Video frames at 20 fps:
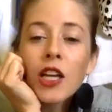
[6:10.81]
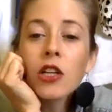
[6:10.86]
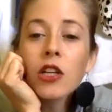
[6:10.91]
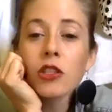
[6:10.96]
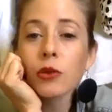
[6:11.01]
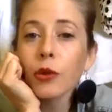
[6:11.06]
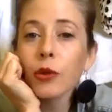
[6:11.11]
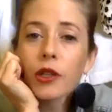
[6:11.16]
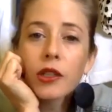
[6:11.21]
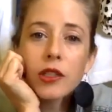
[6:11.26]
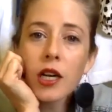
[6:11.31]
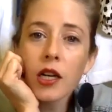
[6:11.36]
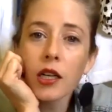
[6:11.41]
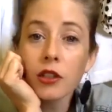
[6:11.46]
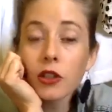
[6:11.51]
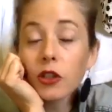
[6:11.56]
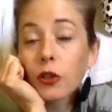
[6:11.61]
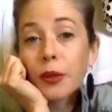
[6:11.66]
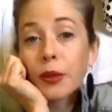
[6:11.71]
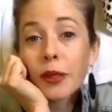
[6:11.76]
So we're going to talk a
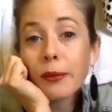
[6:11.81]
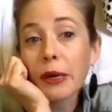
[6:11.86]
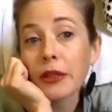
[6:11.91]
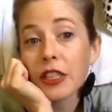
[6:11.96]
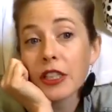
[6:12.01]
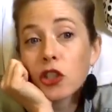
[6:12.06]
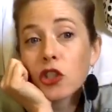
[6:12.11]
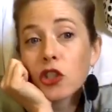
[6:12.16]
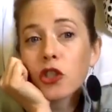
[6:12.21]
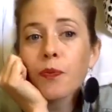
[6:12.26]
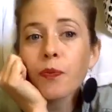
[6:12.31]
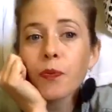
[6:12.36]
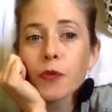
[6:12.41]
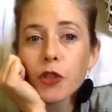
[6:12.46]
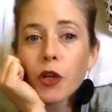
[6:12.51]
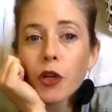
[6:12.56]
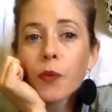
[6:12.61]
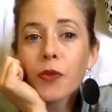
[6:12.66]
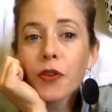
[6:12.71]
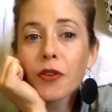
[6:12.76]
little bit about each.
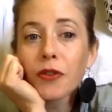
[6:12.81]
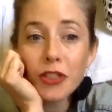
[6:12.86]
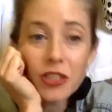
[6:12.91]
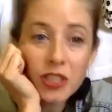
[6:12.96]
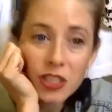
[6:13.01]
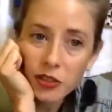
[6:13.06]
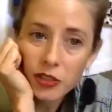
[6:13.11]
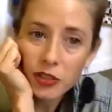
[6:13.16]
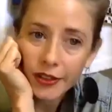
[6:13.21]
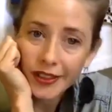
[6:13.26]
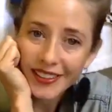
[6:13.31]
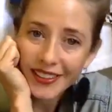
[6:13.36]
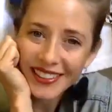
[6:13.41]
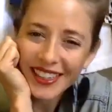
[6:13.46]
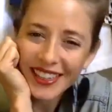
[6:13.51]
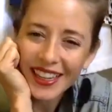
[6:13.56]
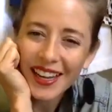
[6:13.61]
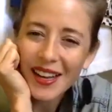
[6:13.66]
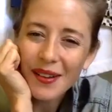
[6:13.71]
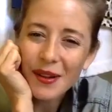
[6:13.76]
So first things first,
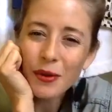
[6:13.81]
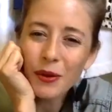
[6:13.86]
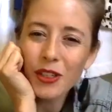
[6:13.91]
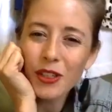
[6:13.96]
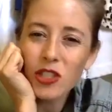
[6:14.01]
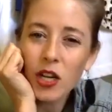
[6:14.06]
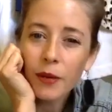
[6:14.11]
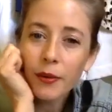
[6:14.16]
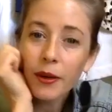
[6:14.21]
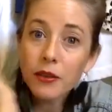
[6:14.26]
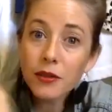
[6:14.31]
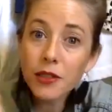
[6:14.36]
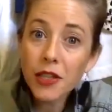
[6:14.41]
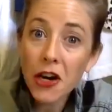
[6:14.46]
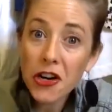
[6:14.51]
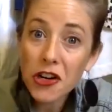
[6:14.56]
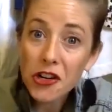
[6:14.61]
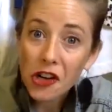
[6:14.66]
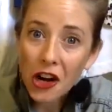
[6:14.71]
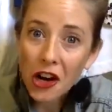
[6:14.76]
I want to talk about
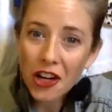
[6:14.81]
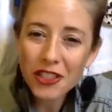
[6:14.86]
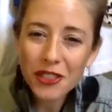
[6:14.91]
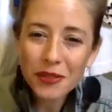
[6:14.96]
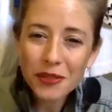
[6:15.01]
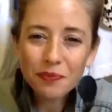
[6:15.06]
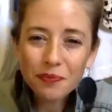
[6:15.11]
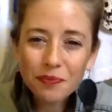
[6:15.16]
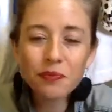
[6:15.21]
tarot cards.